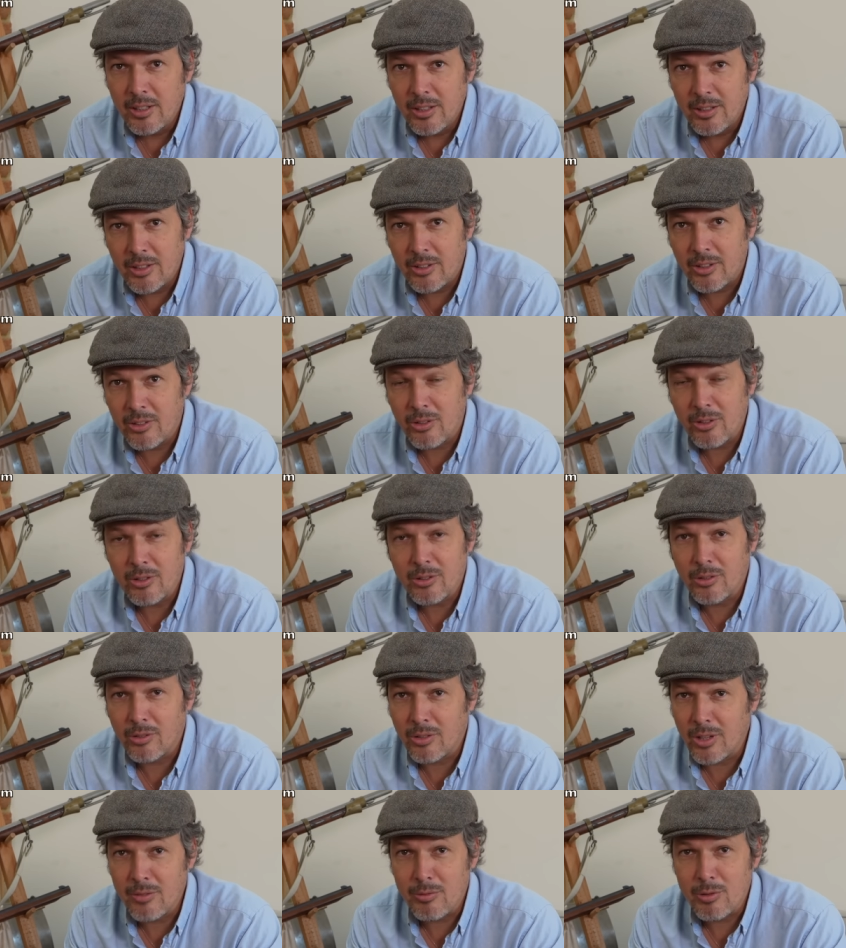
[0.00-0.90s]
This is going
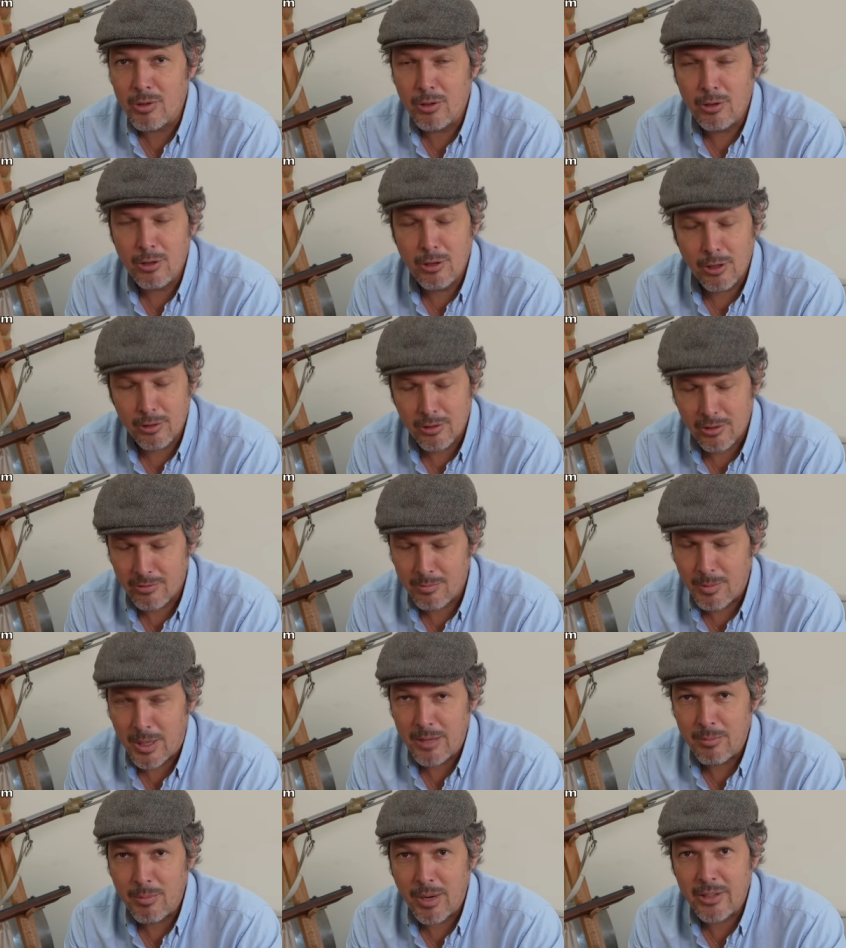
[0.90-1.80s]
to save you a lot of
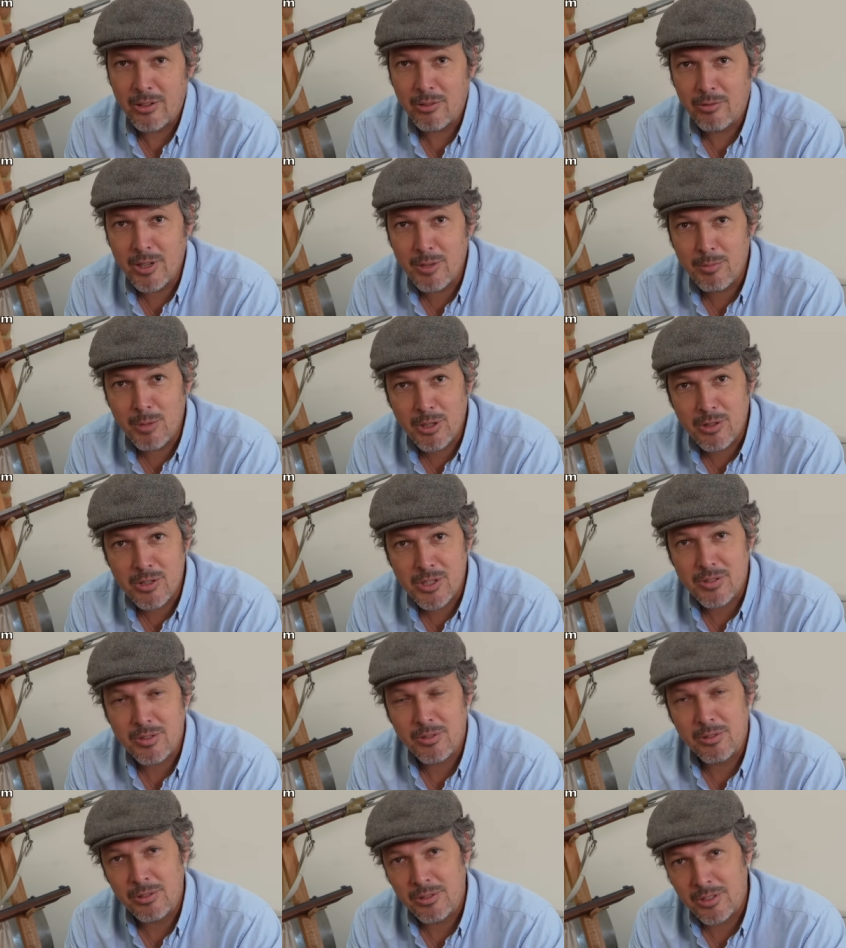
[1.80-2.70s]
money, by the way,
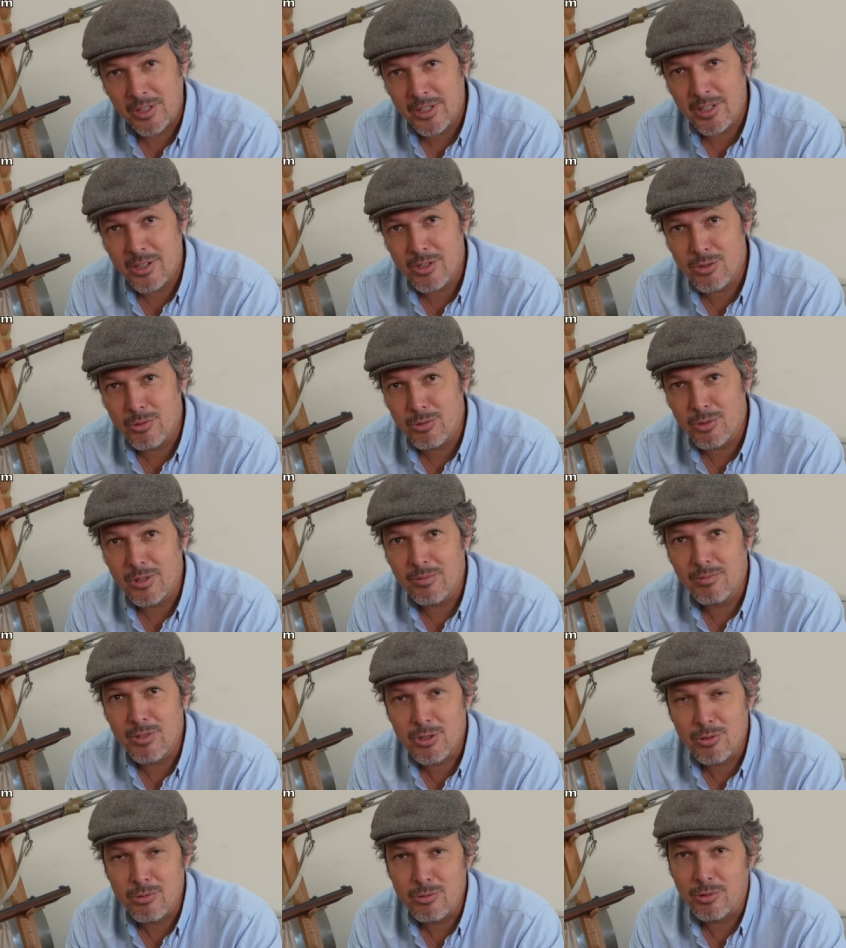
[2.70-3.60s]
because on target shooting,
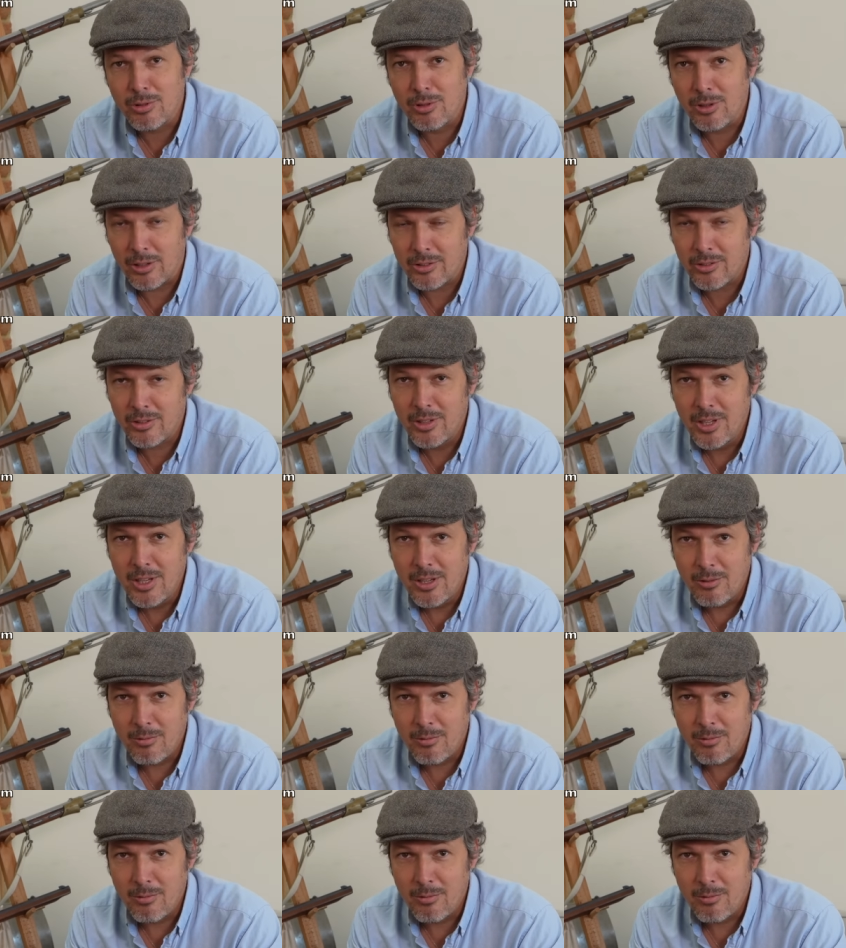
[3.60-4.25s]
we shoot a lot.